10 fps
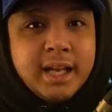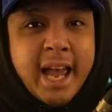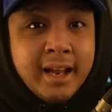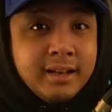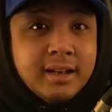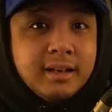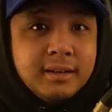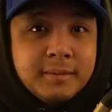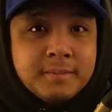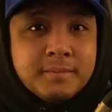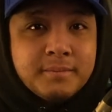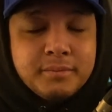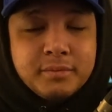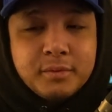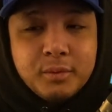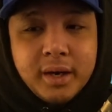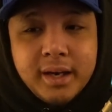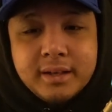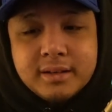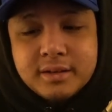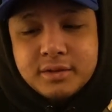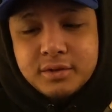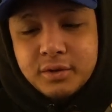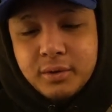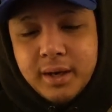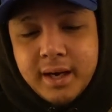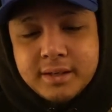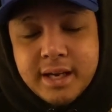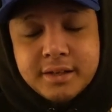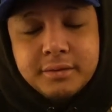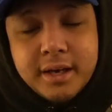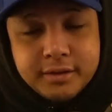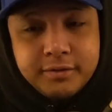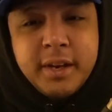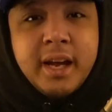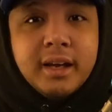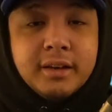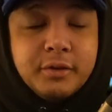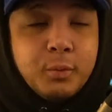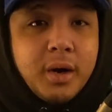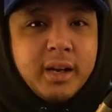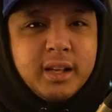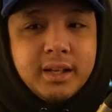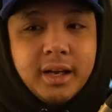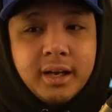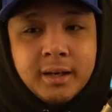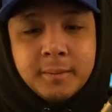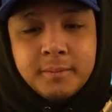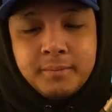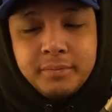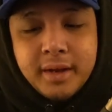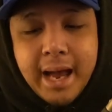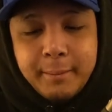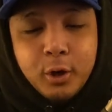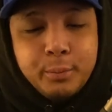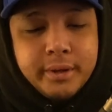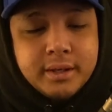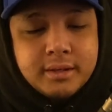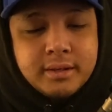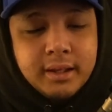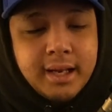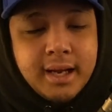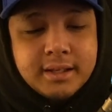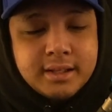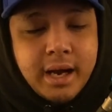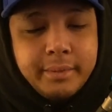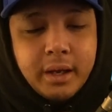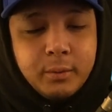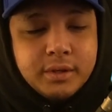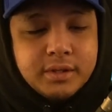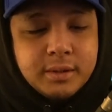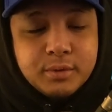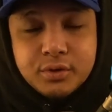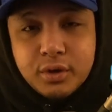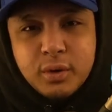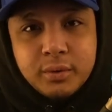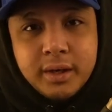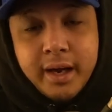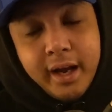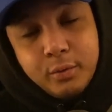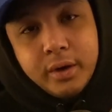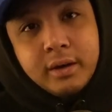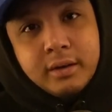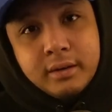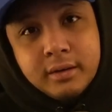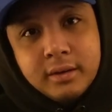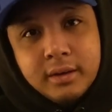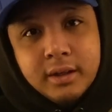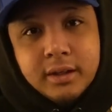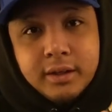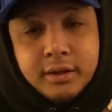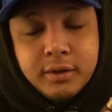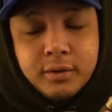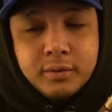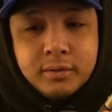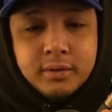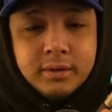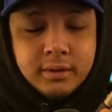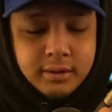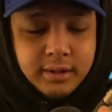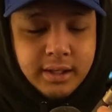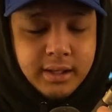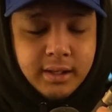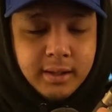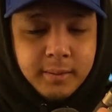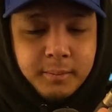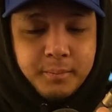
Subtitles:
ending, right? So as a fan of The Walking Dead, I'm hoping this isn't the last time that we see Michonne and Rick, you know? I